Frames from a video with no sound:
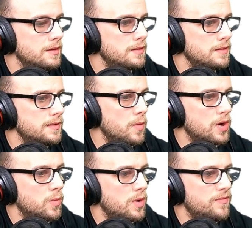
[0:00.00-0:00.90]
Then we're going
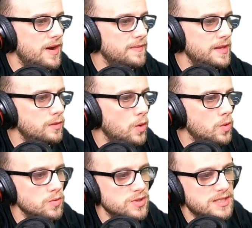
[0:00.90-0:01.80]
to want to find the
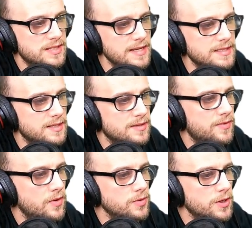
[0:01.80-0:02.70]
local state
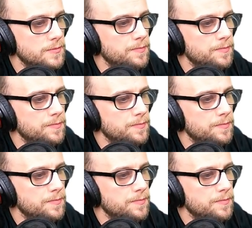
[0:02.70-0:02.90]
folder.